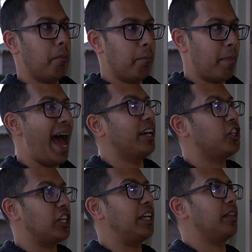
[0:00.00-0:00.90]
matte
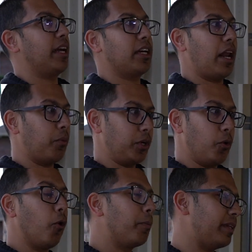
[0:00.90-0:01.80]
sheen, like kind of when
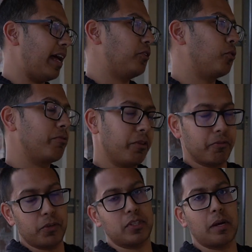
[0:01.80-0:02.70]
you open that door for the
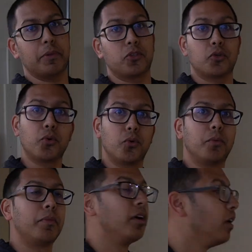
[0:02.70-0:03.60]
first time in the showroom,